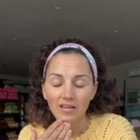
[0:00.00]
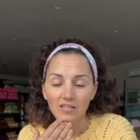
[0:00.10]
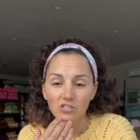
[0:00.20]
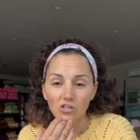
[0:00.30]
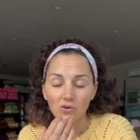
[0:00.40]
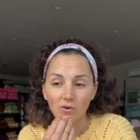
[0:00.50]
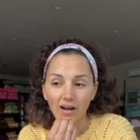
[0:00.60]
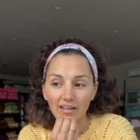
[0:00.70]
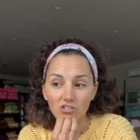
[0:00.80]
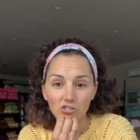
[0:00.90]
So
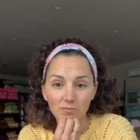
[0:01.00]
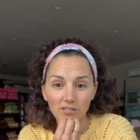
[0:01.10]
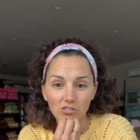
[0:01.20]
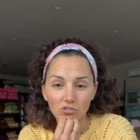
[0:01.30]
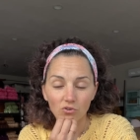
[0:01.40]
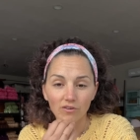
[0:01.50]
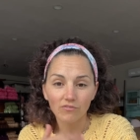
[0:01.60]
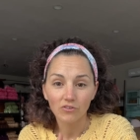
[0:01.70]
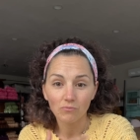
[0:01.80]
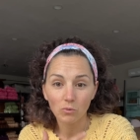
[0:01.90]
I just placed an order
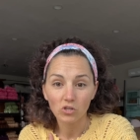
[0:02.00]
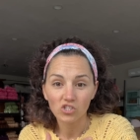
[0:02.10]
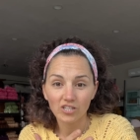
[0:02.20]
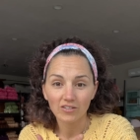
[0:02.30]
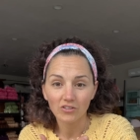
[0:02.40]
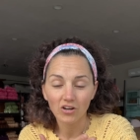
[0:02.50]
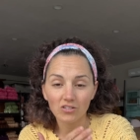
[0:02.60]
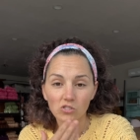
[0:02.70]
for more chenille yarn,